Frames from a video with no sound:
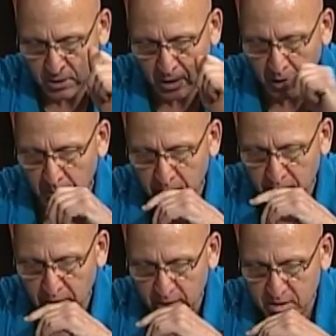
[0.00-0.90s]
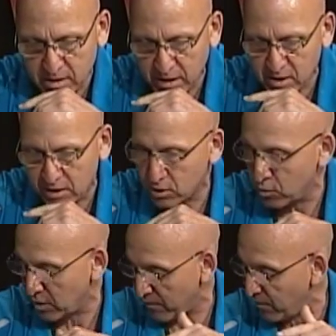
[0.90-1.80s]
Uh,
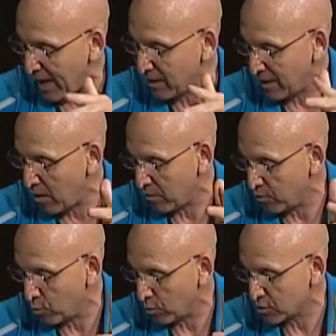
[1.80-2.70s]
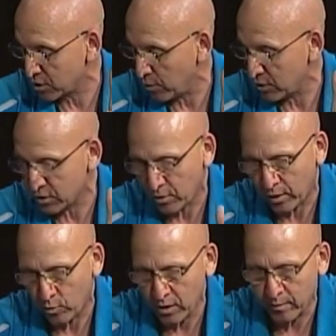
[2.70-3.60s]
62, that final out of the World Series,
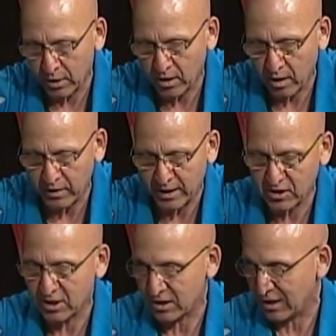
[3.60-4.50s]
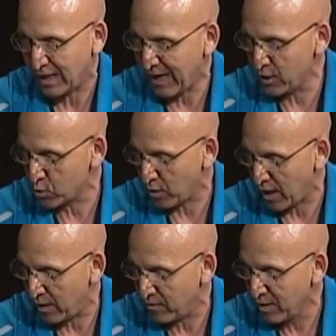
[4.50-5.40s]
Tony Willie McCovey hits this line
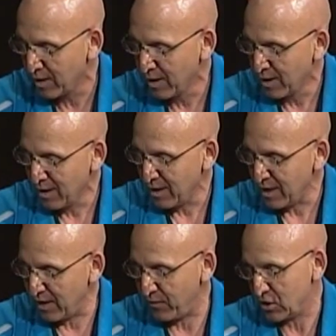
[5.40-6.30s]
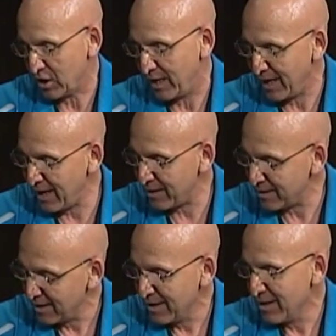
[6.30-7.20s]
drive. If it's a hit,
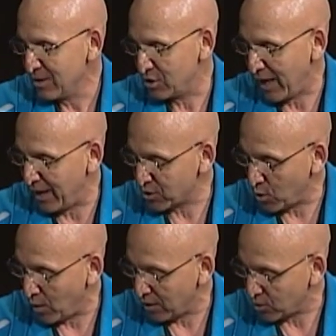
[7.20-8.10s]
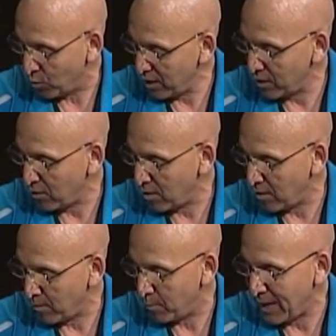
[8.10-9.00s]
Giants go on to win it all.
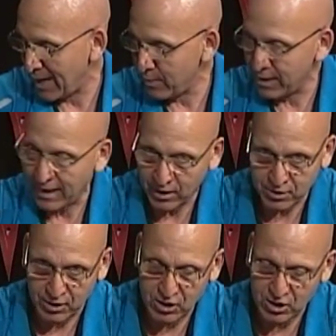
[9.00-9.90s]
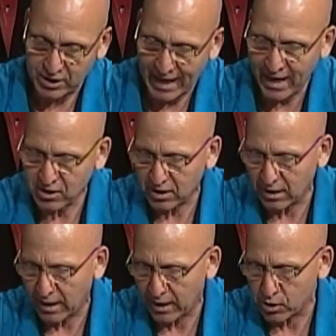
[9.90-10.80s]
Right. Bobby actually snags the
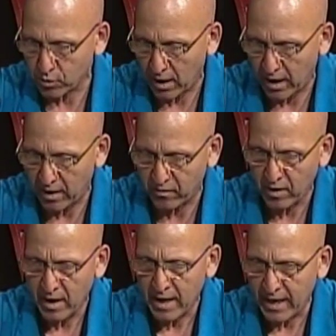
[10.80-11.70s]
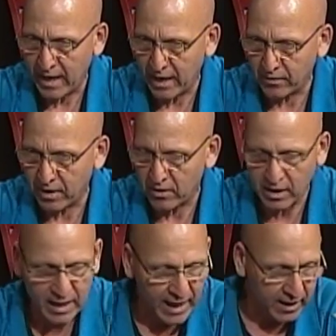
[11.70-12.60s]
line drive, and uh, the
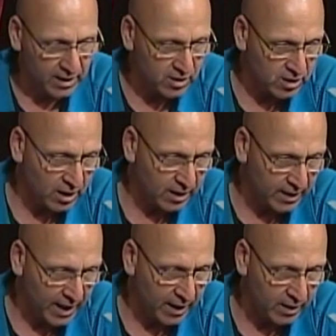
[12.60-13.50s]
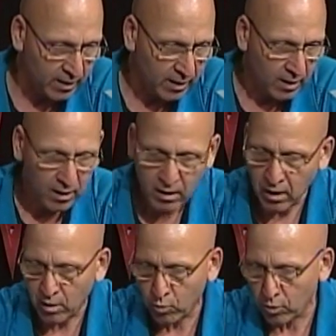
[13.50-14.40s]
Yankees again
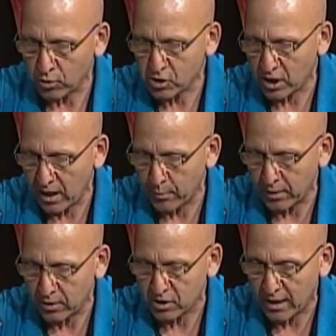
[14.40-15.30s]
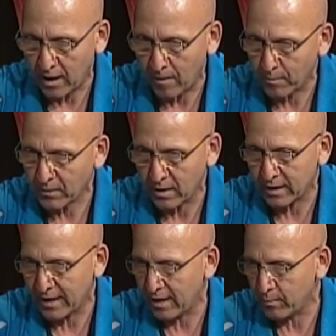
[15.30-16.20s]
our world champions. Now,
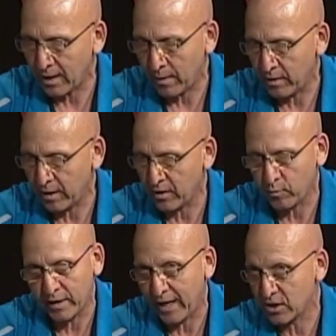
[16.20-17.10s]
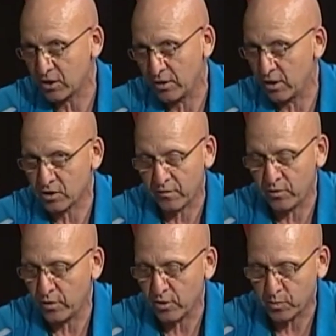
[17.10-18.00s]
again, Bobby, I think we asked you this a
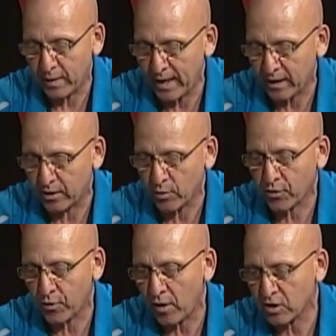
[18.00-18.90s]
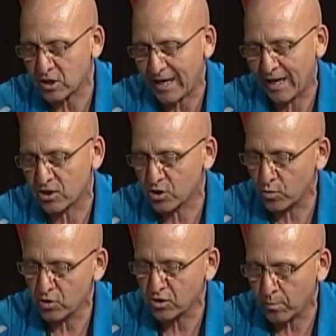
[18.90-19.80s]
few years back. Your thoughts as
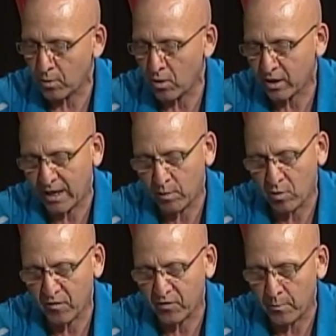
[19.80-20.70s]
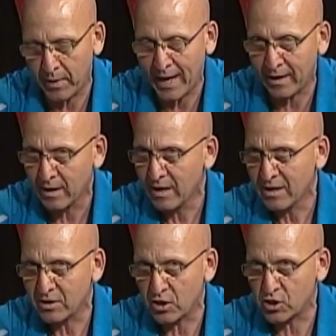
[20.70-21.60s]
soon as the ball came off the bat,
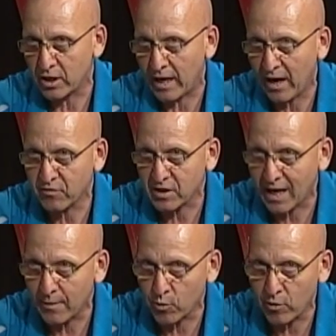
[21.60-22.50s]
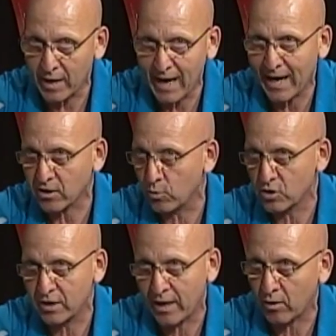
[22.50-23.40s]
did you have time to react, or
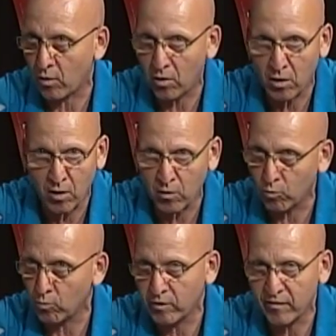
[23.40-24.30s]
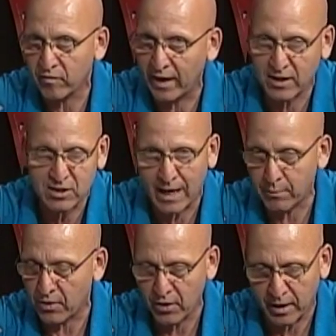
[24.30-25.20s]
was that an all reflex type
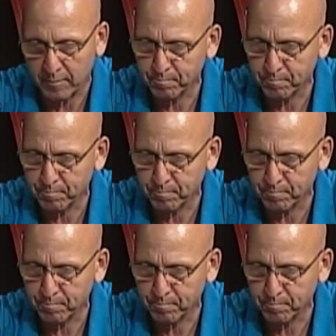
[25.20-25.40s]
of thing?